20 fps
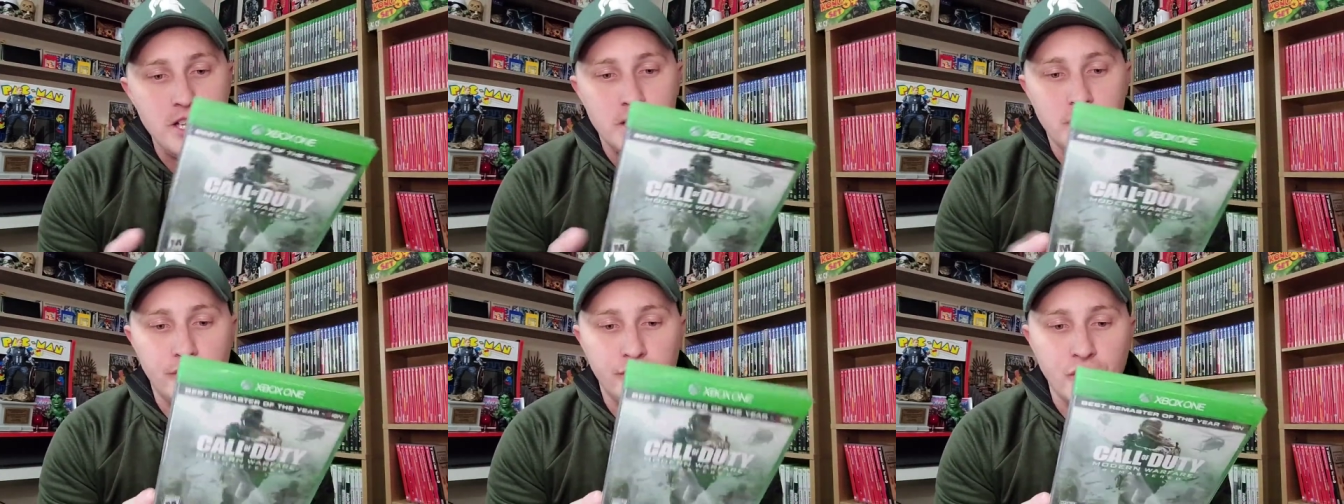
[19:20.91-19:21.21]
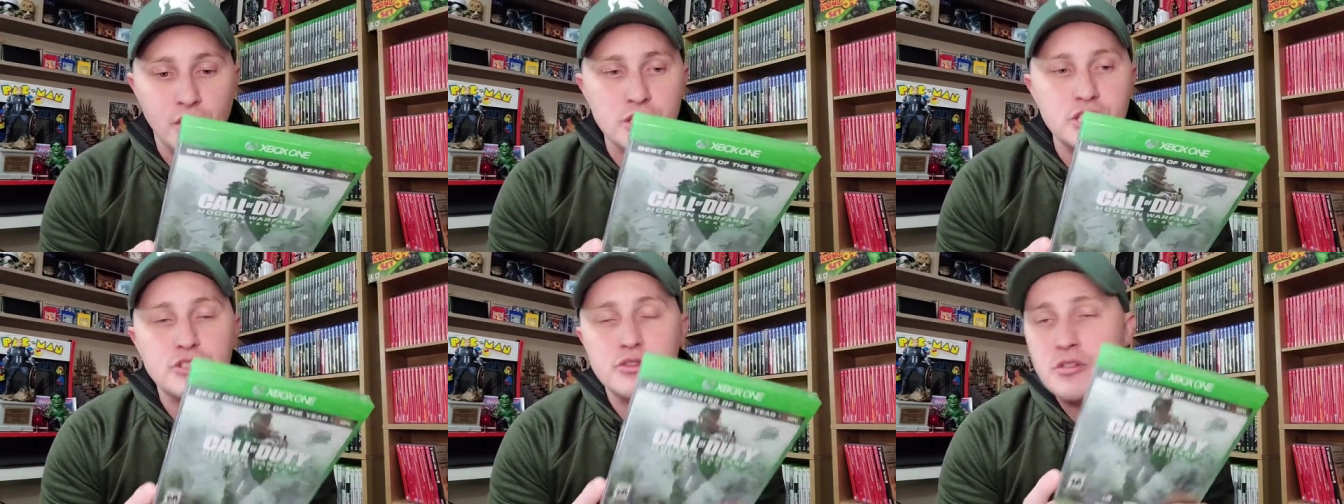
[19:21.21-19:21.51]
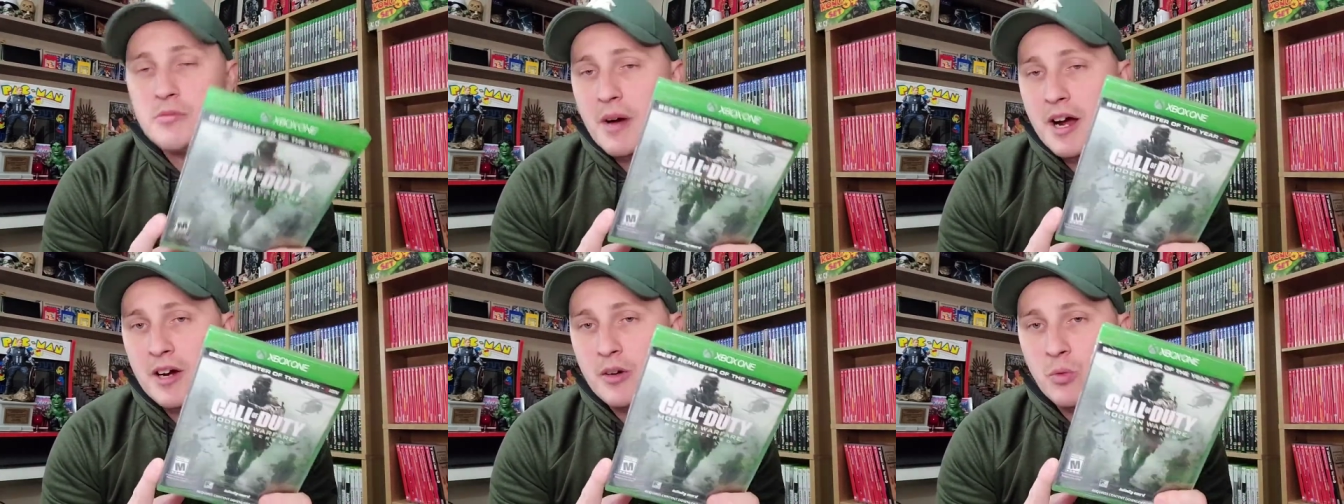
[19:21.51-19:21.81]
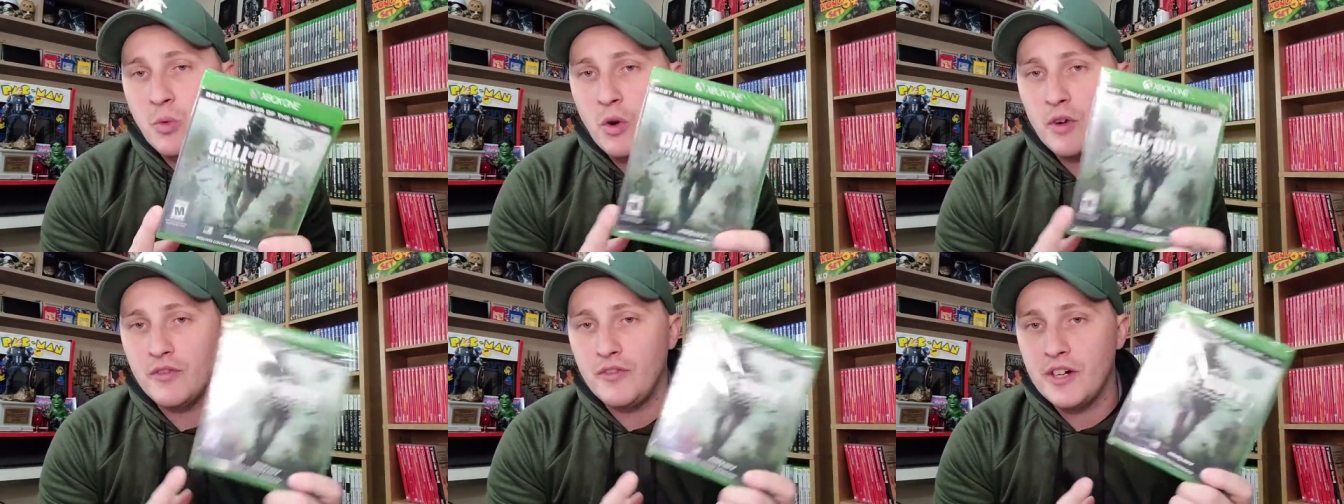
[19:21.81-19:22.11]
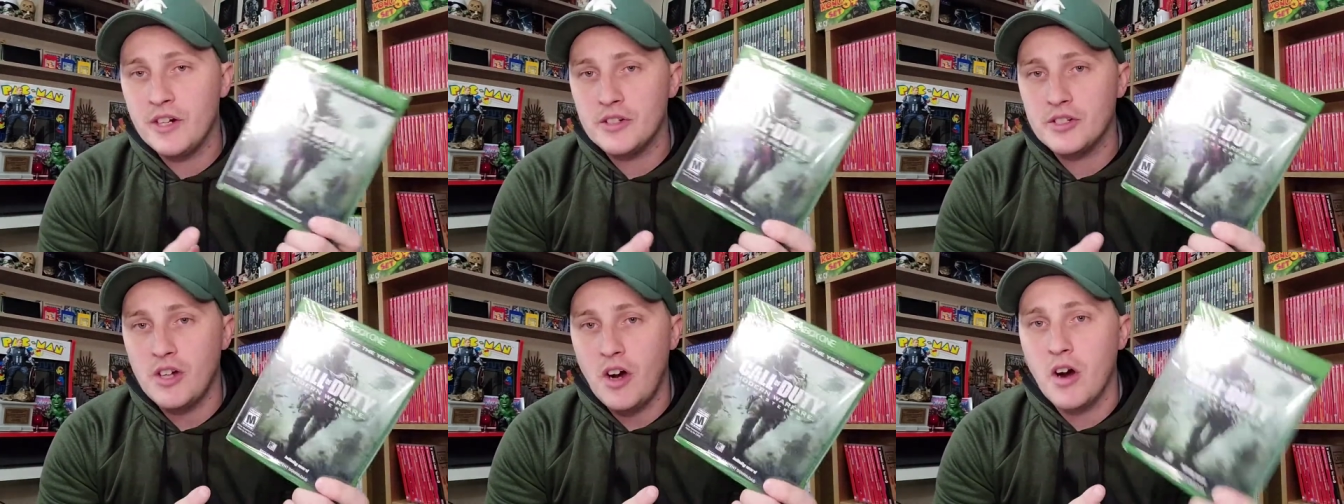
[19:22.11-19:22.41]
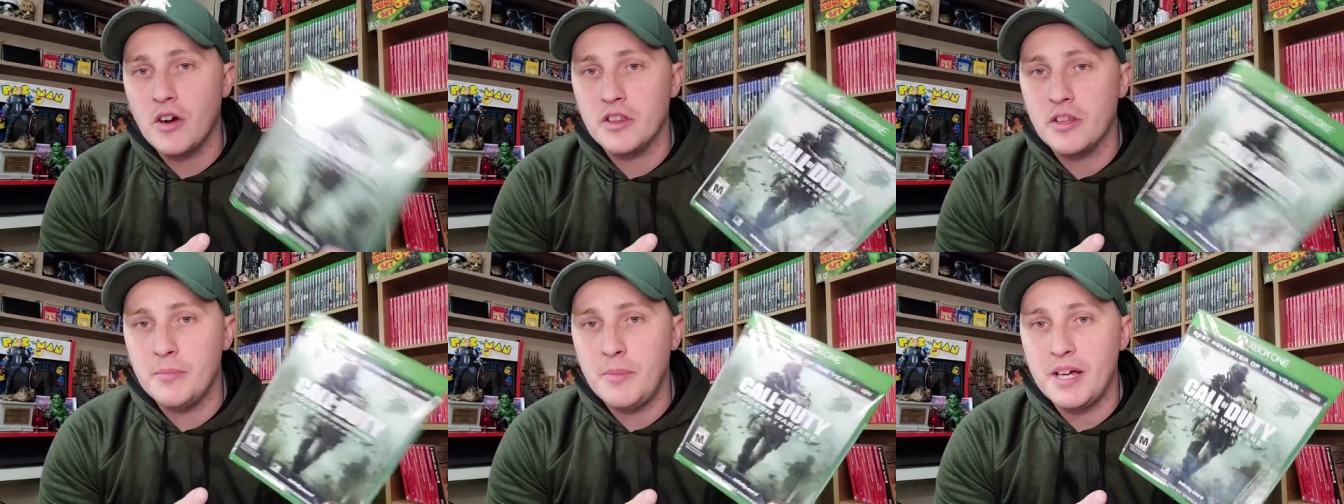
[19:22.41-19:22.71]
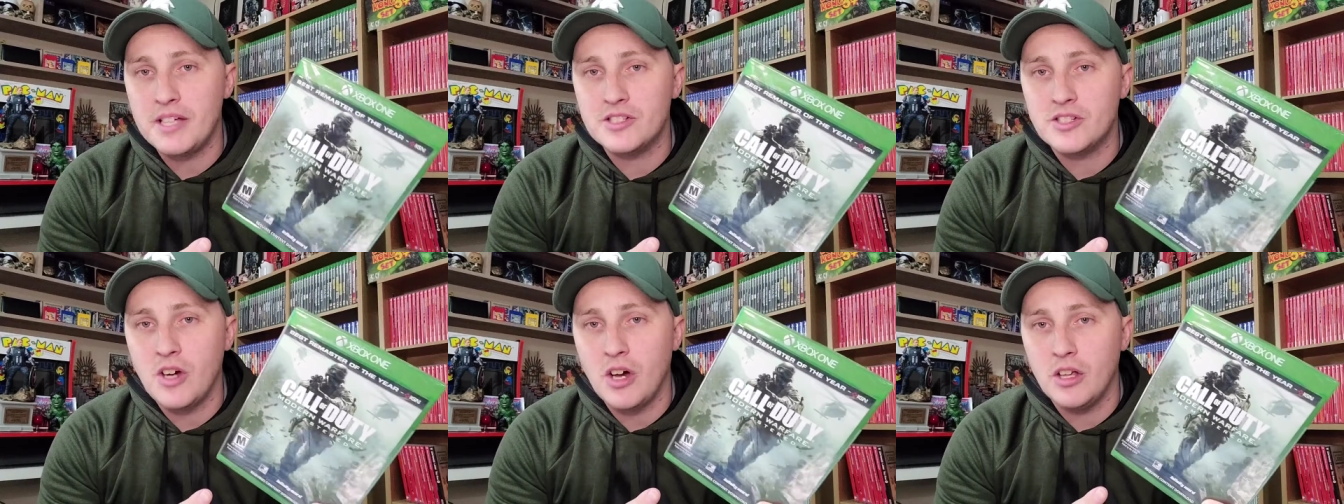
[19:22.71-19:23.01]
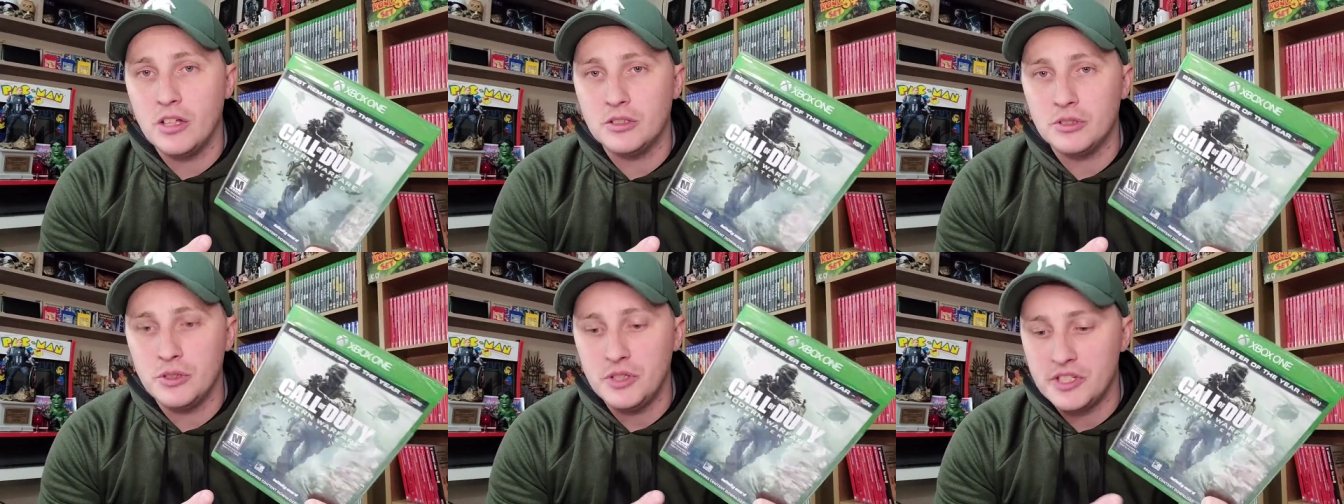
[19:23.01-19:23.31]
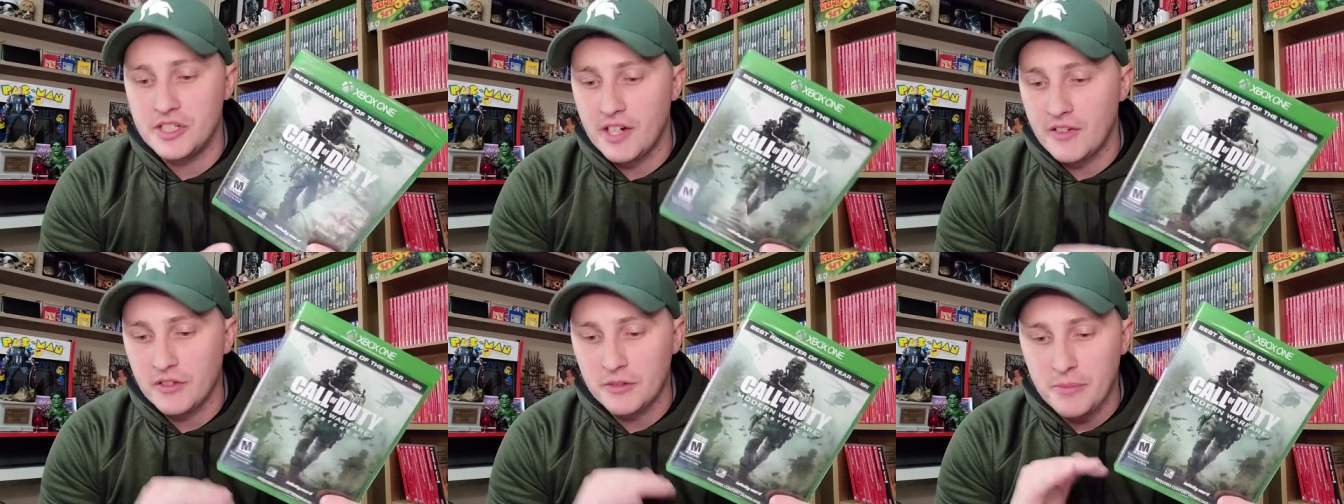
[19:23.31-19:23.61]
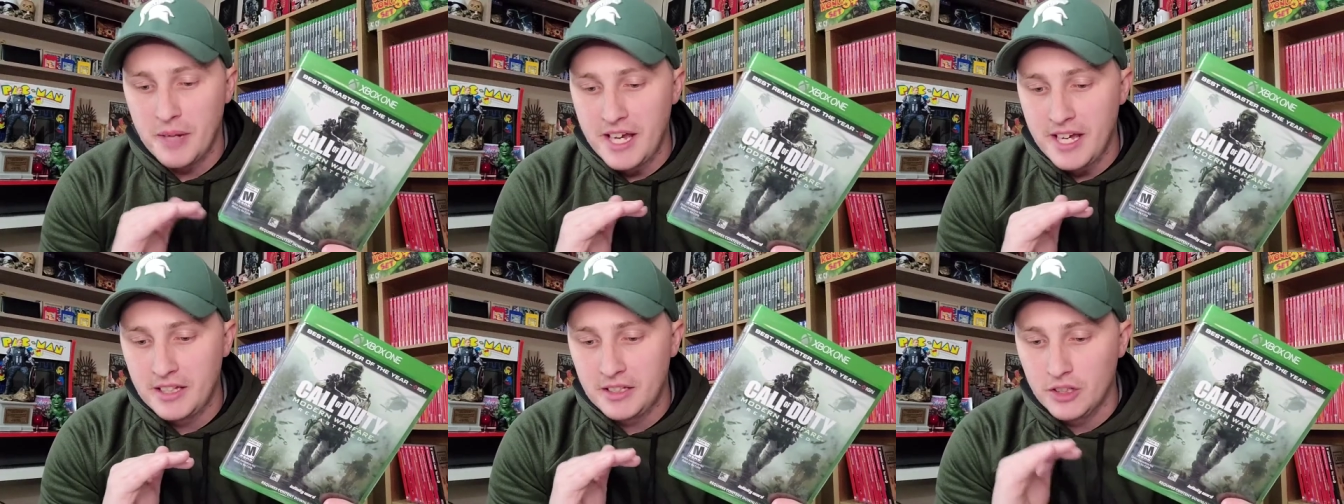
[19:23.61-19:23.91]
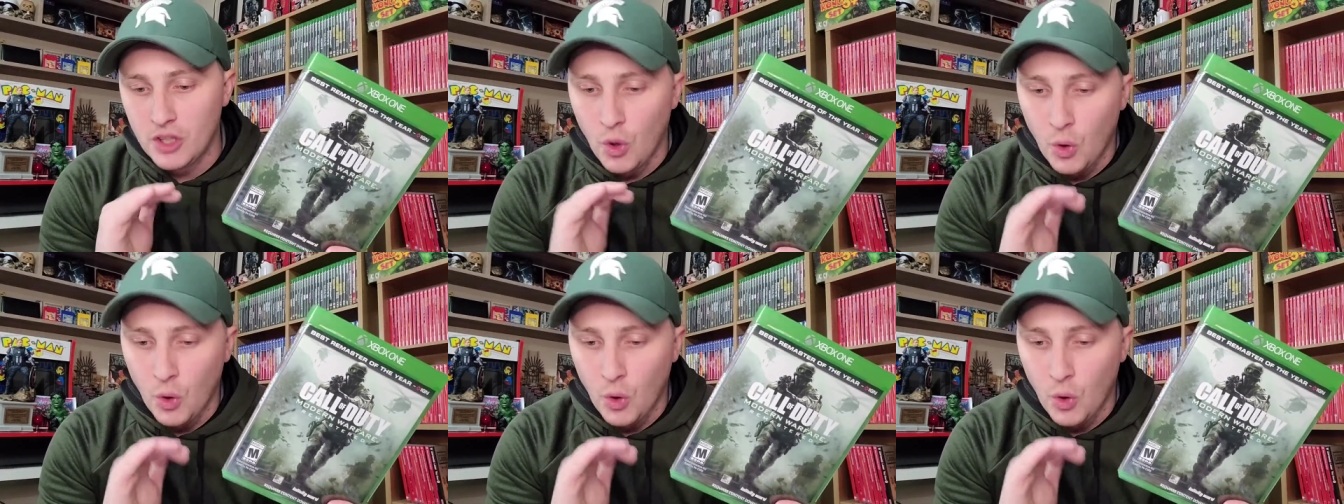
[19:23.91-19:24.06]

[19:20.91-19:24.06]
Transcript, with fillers: the first three Modern Warfares are the best Call of Duties ever made.